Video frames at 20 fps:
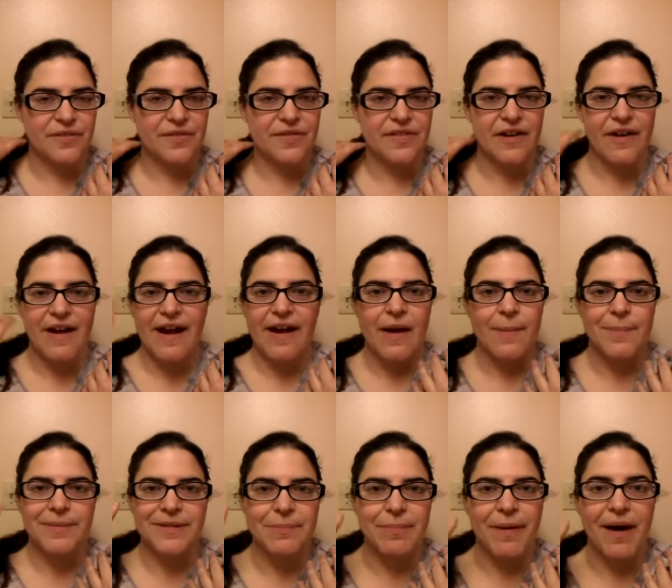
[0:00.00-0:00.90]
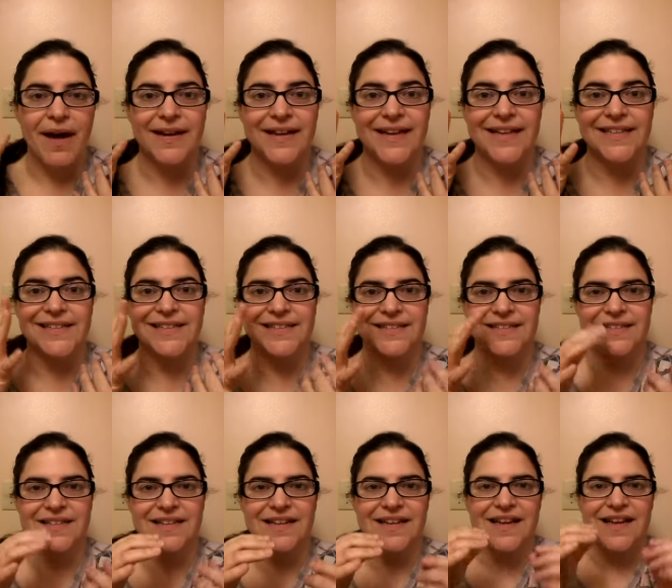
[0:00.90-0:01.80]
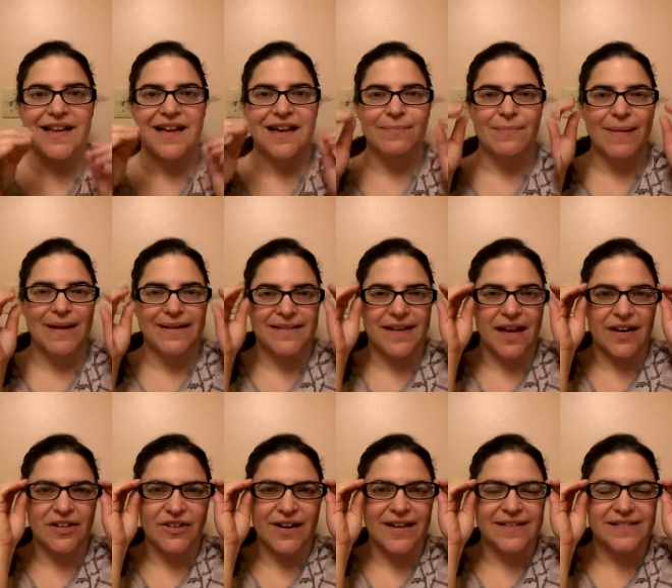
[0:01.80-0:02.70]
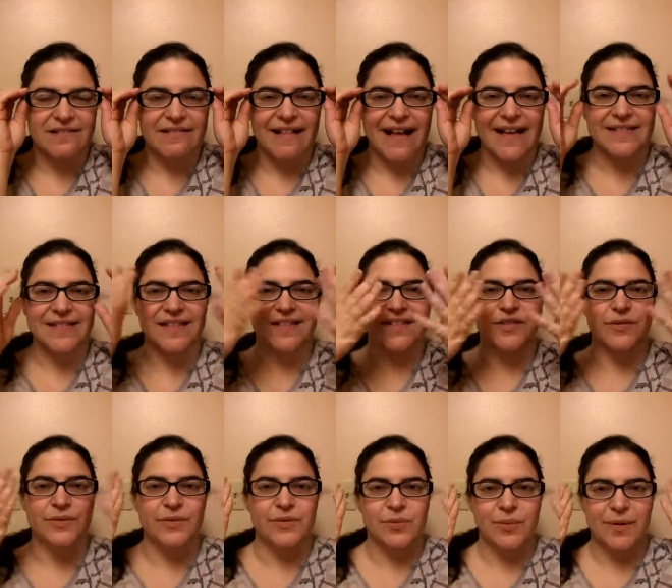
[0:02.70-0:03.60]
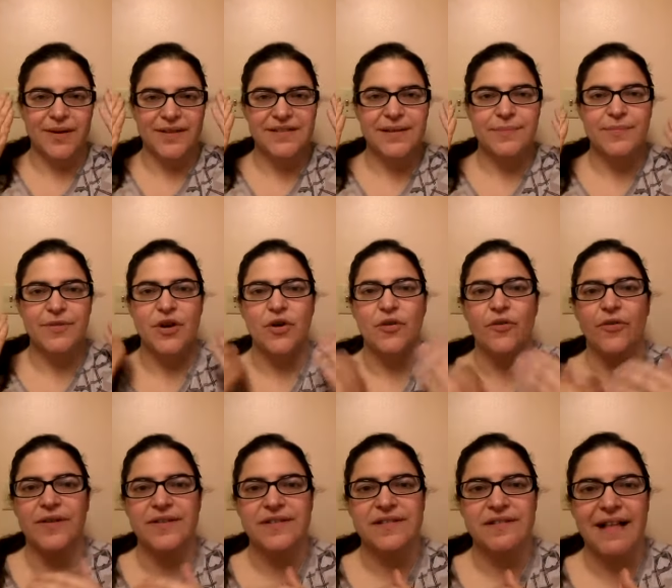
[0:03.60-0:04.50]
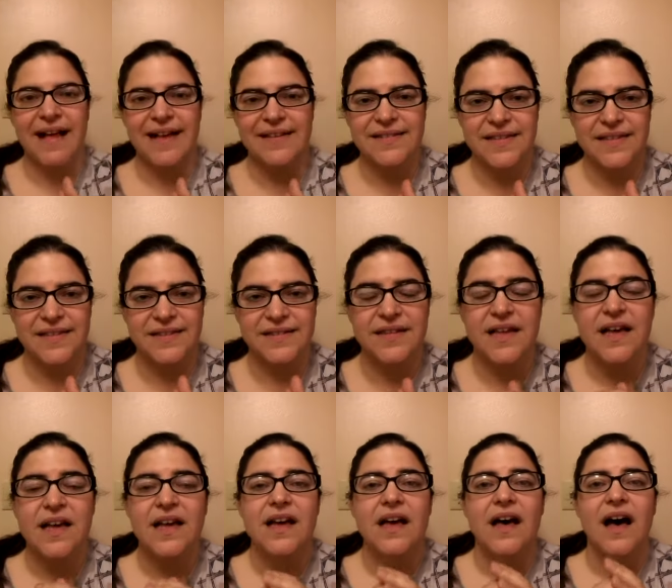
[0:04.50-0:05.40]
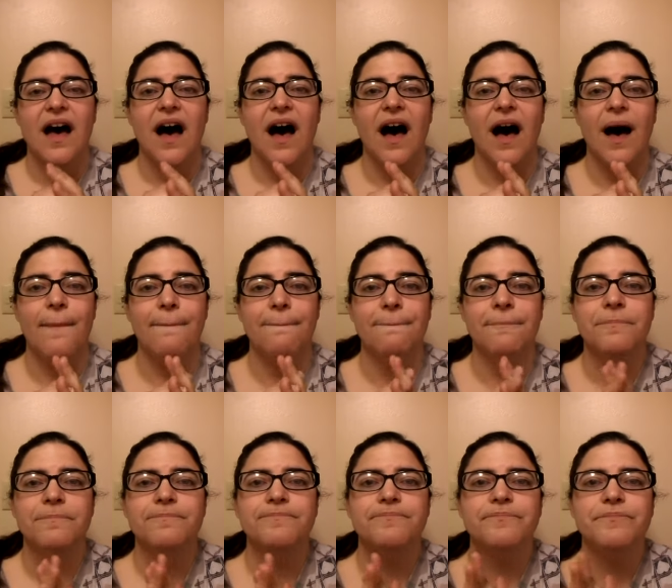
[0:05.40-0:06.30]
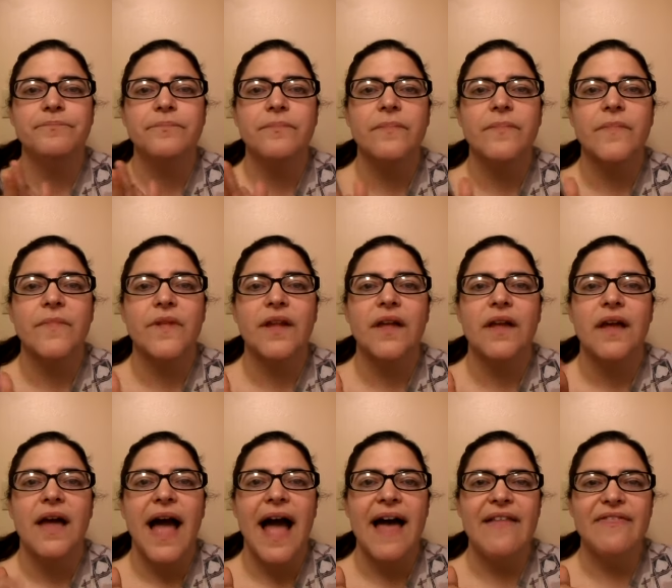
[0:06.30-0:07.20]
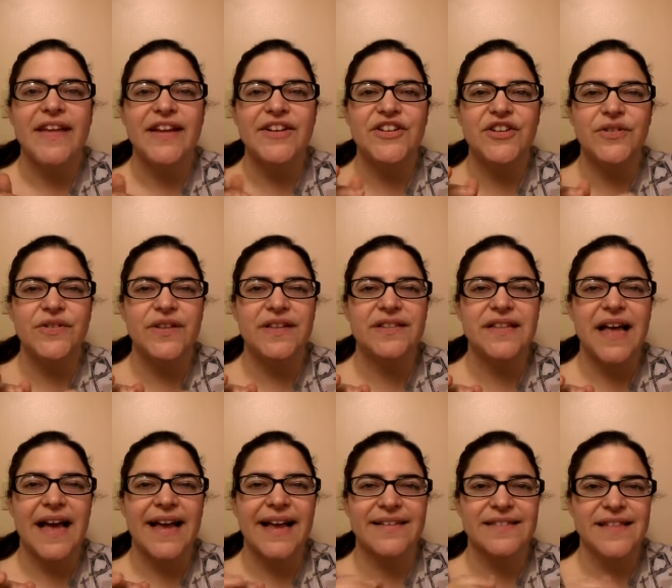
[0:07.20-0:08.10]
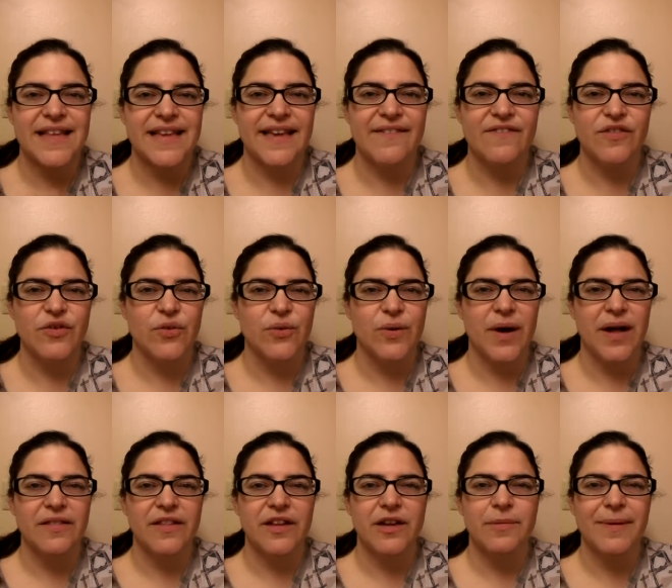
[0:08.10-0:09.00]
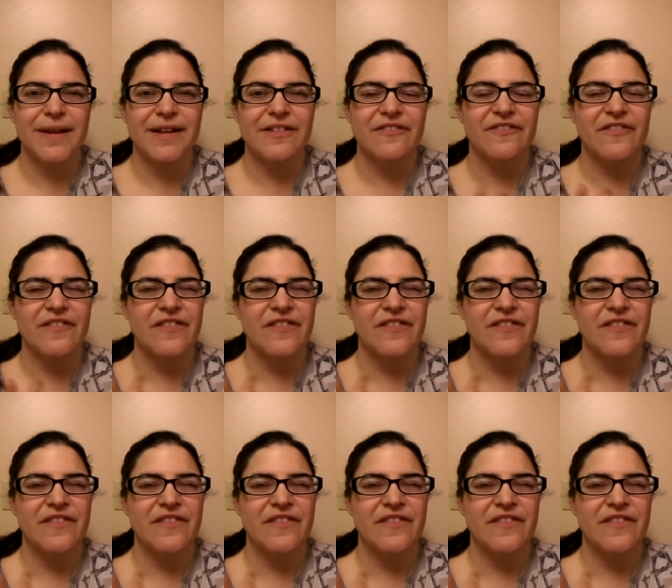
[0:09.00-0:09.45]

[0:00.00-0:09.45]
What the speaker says: their hair up in the bonnets, and my doctor has glasses, so he was wearing something over his glasses. And they do this, I guess they give you a little bit of